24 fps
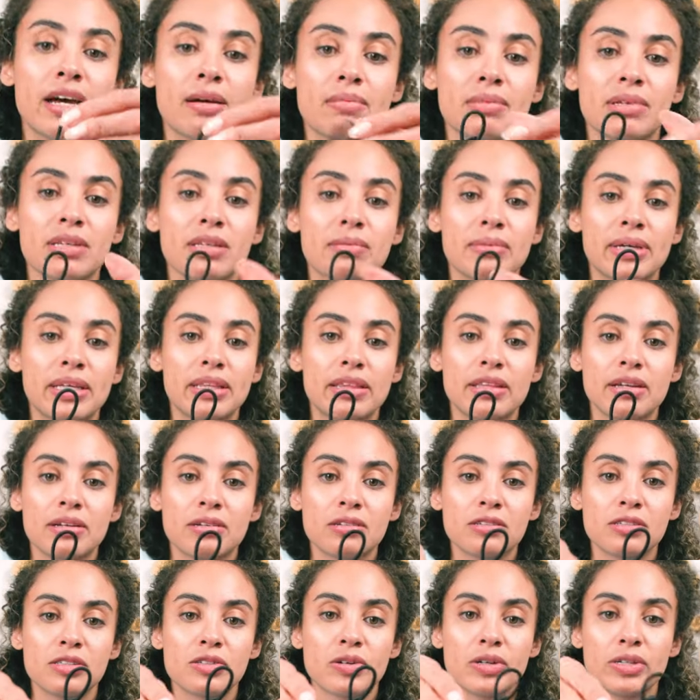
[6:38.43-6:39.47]
I'm a little bit
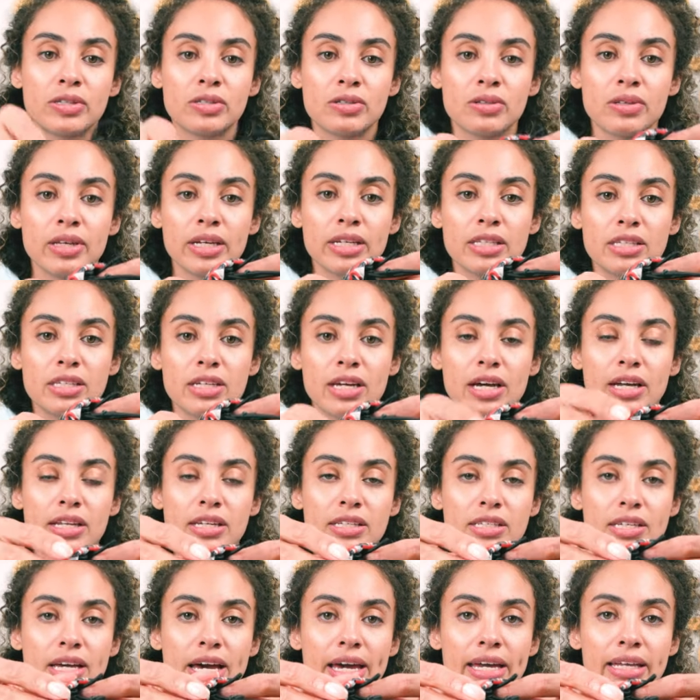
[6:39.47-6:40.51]
thinner, so I do like to kind
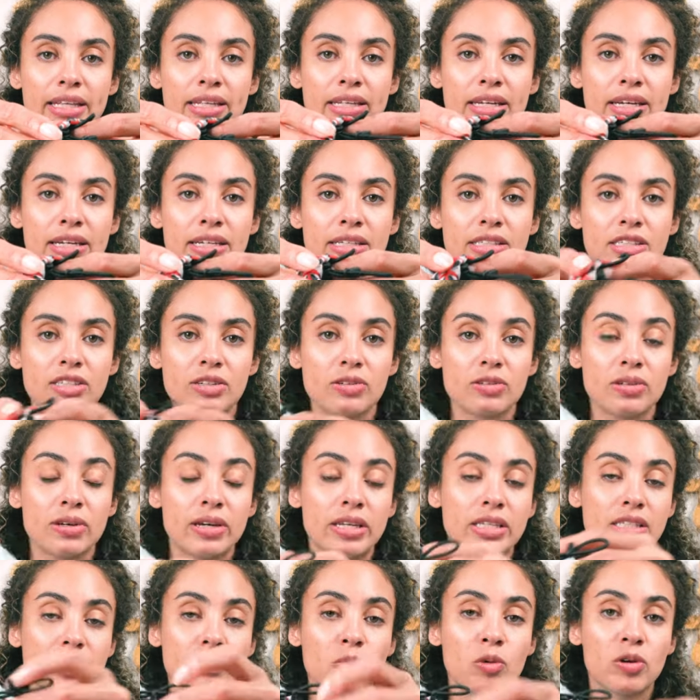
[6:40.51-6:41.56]
of tighten it so
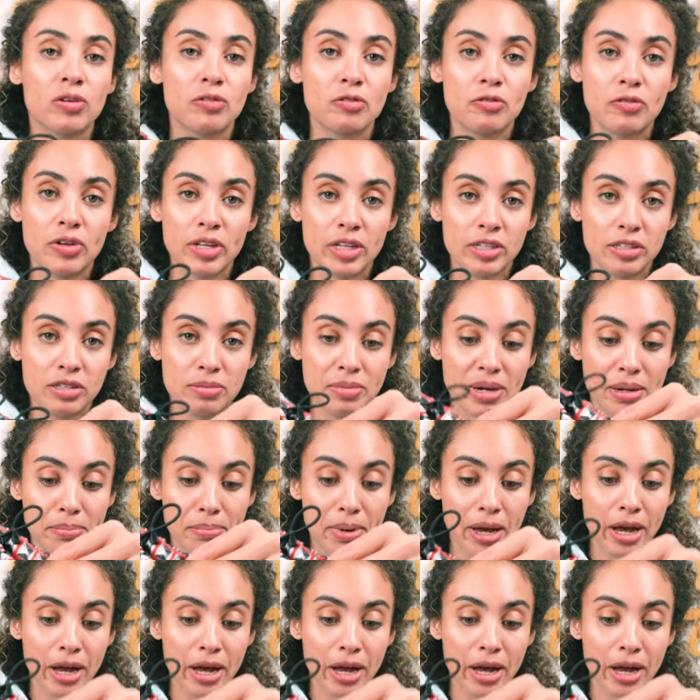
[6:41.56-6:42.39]
it's more fitted to my